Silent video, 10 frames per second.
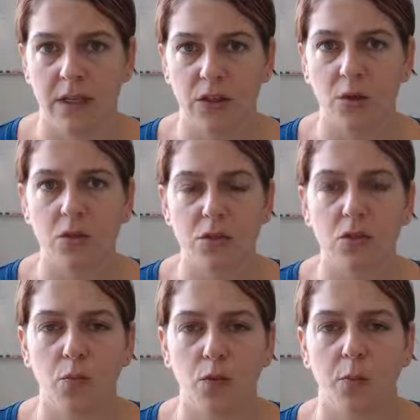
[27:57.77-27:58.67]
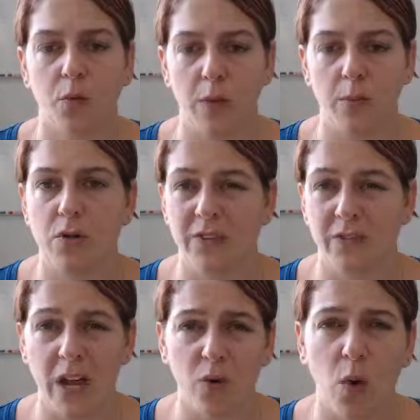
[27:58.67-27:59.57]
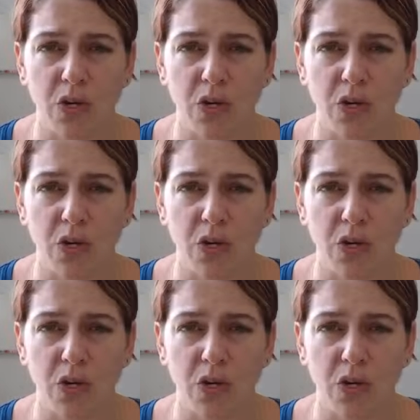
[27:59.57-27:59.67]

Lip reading: Like, those are the real parameters. If you have